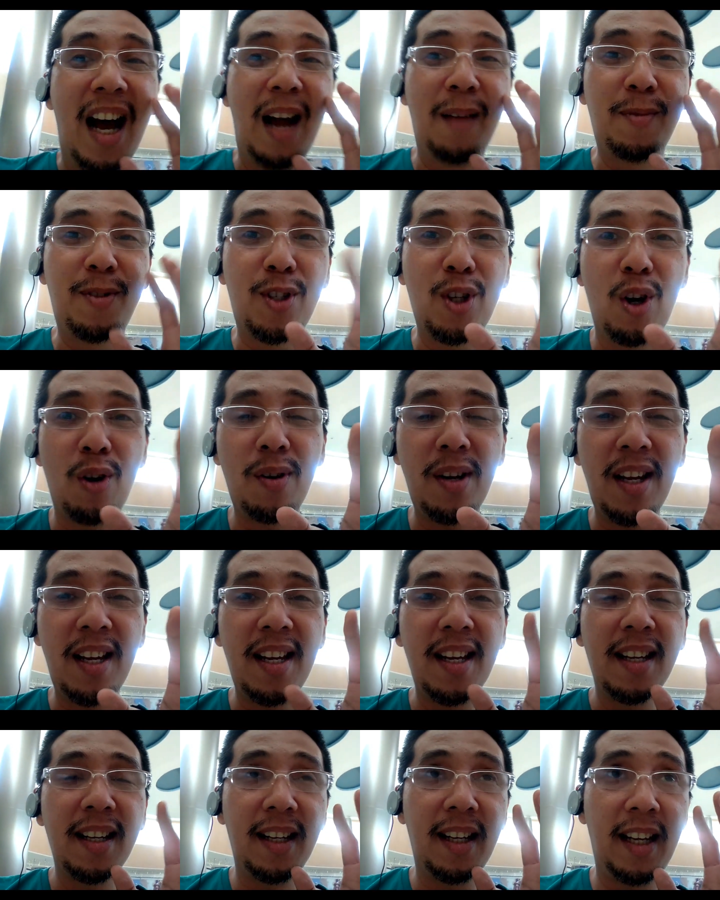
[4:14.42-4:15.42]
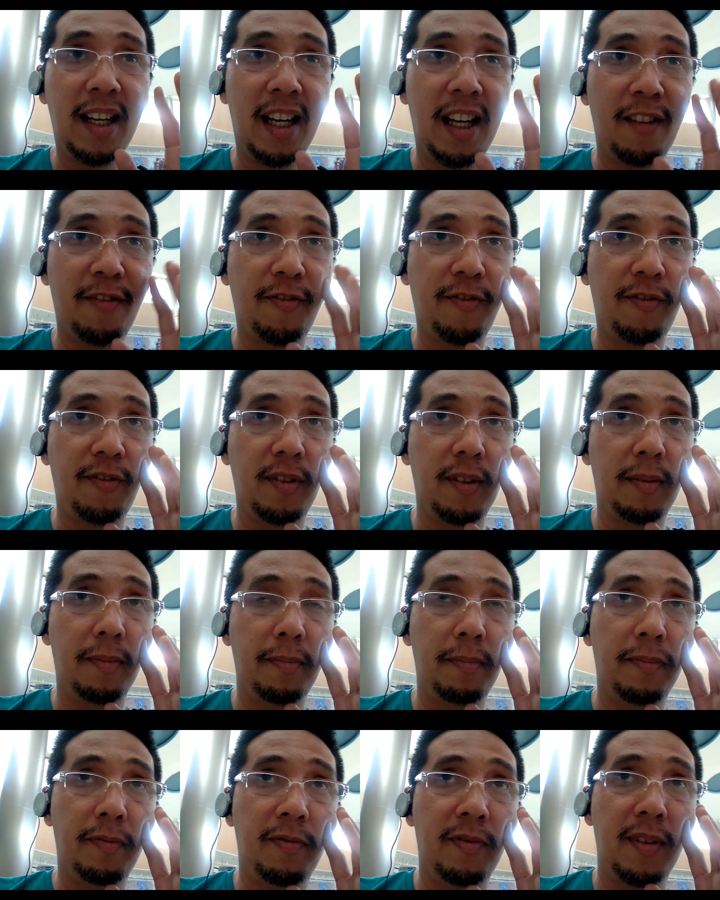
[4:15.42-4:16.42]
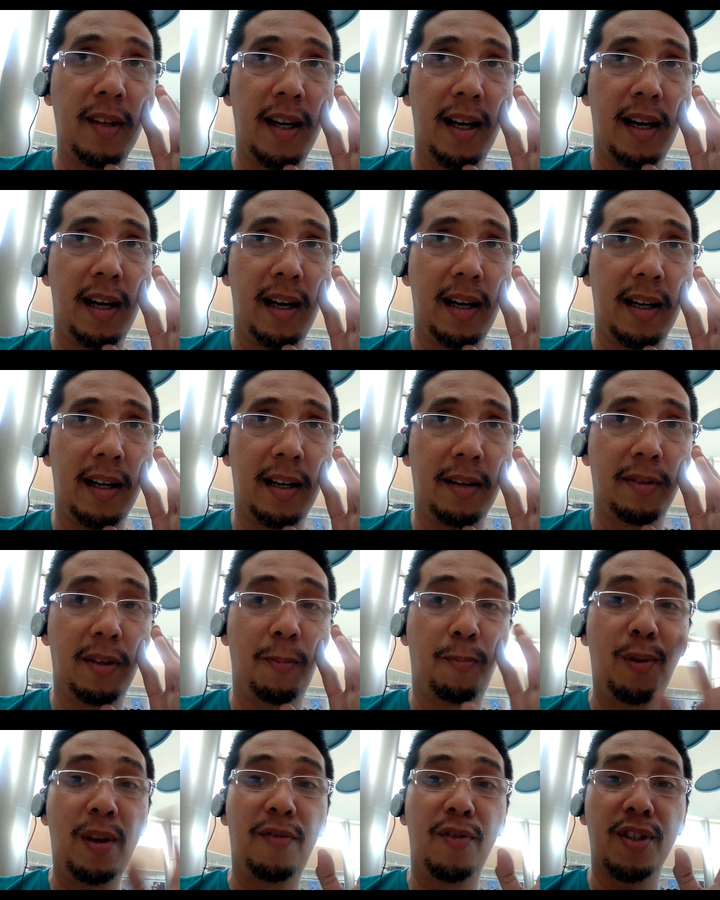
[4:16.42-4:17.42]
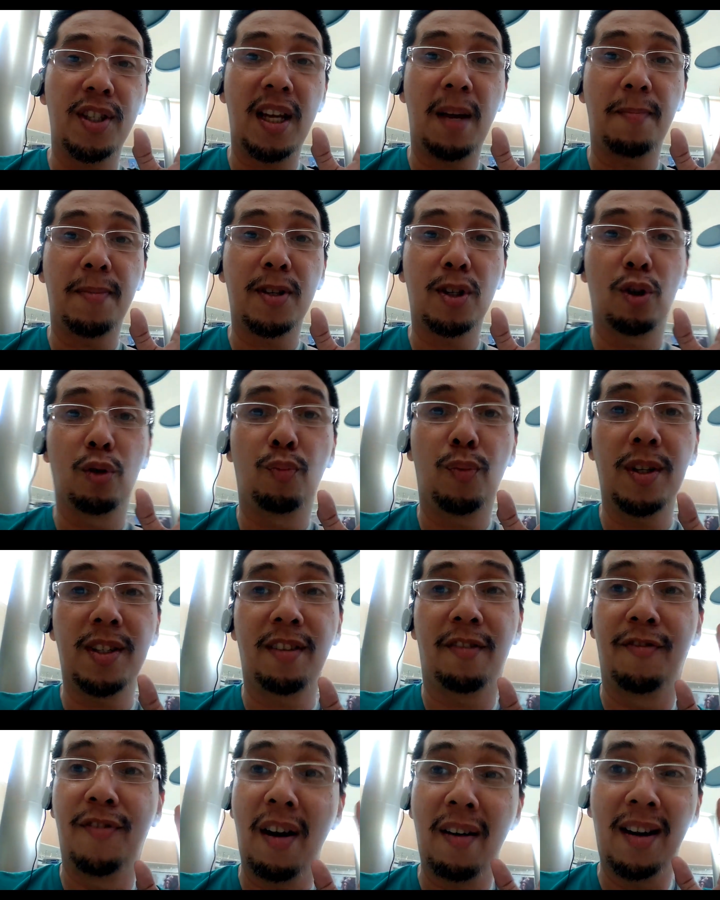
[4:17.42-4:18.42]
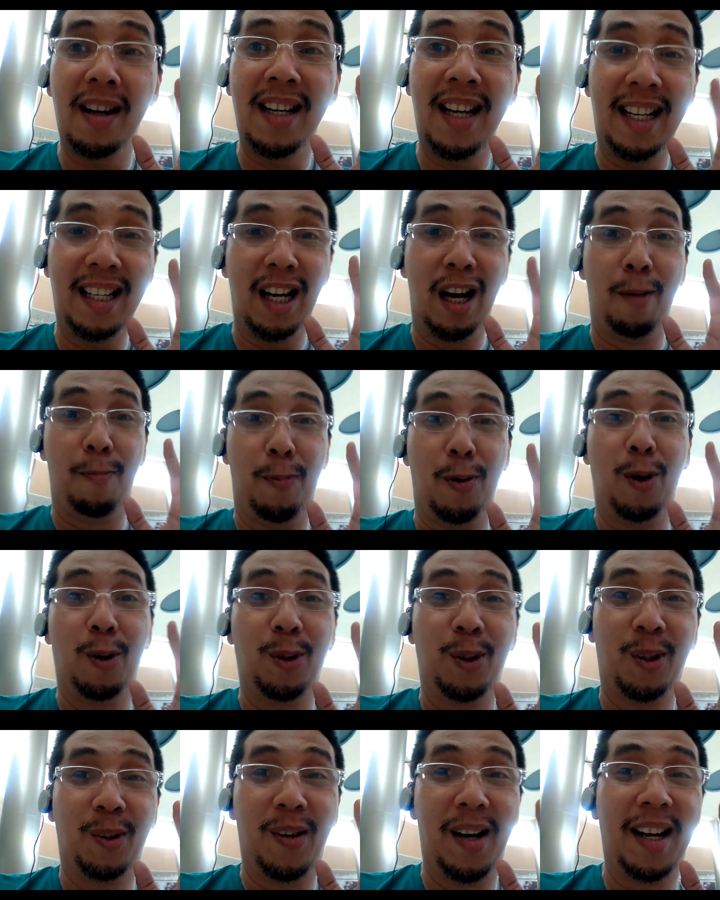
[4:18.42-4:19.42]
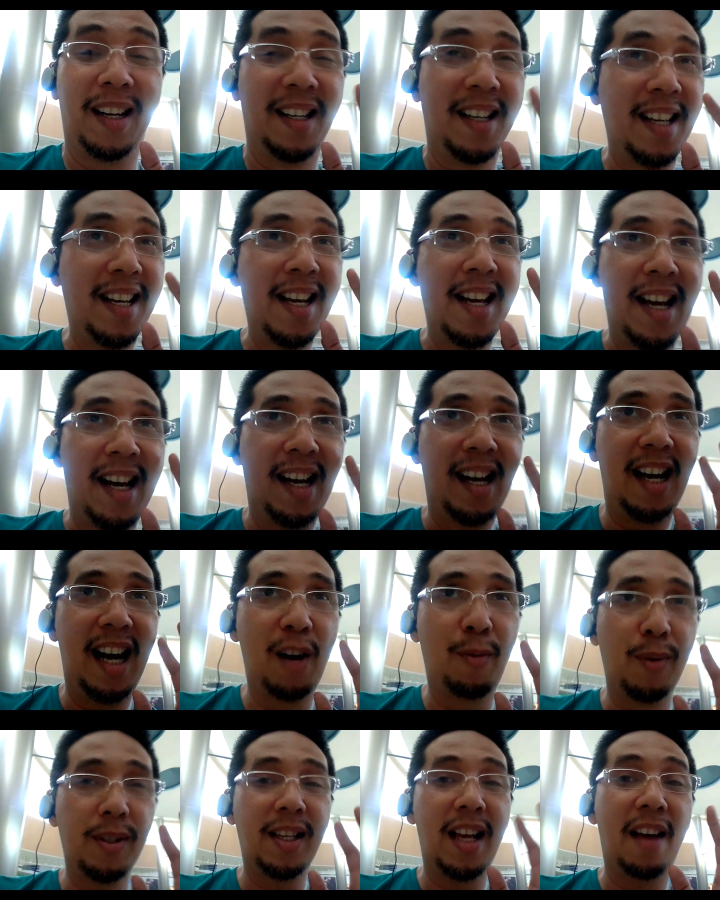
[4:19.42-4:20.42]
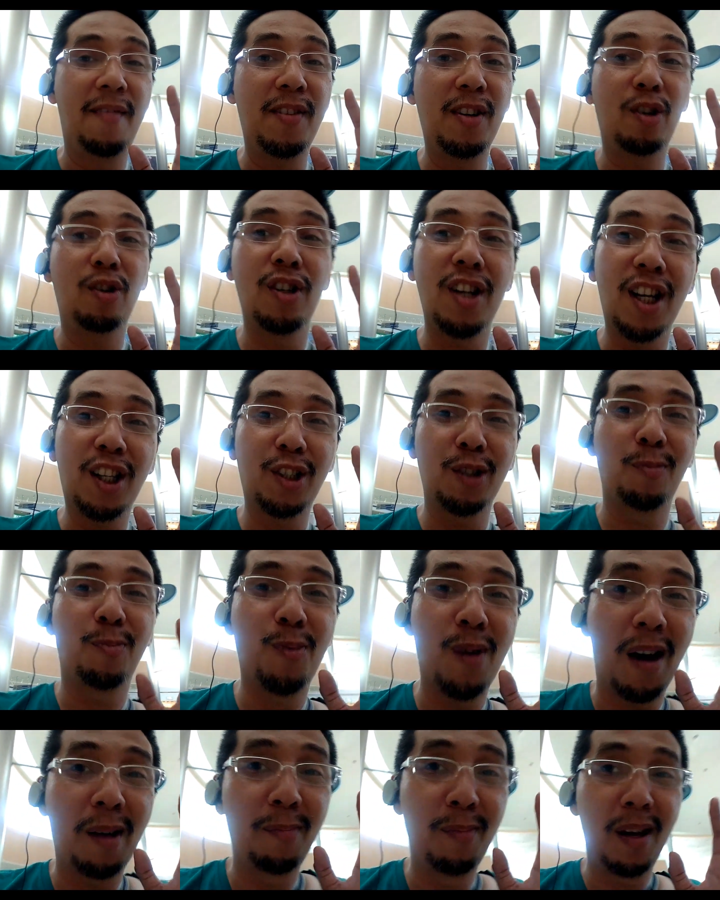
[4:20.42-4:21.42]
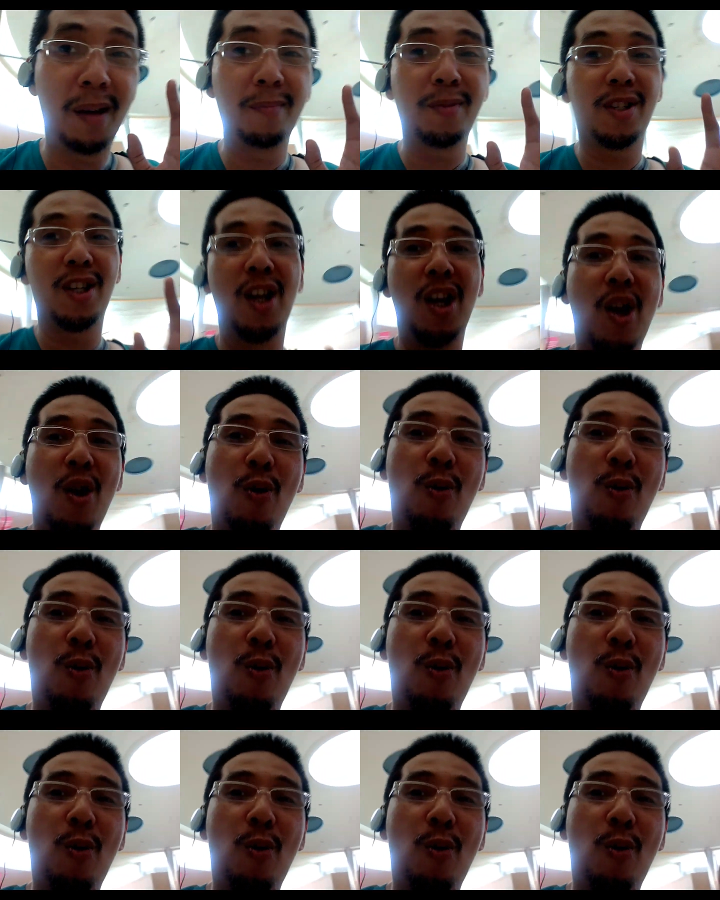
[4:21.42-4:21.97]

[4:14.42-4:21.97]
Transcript: I'm sorry if the previous episode was a very late upload. All right, I was having connection problems